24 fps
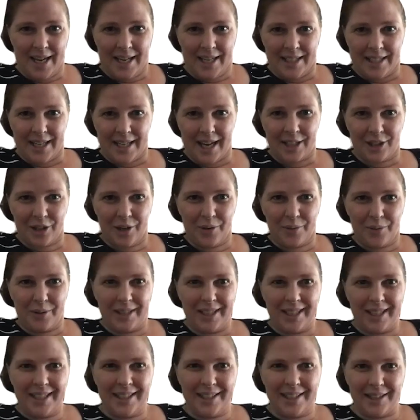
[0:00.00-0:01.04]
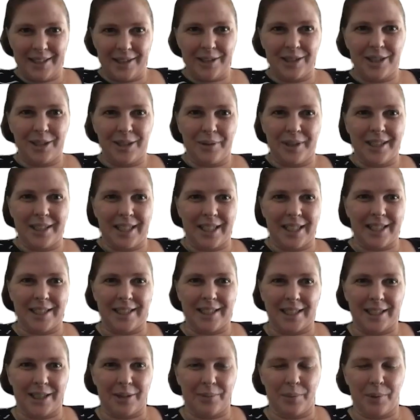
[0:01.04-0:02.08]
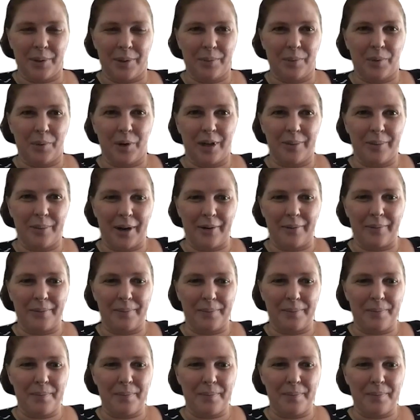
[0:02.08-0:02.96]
dr o'neill do you want to tell us a little bit more about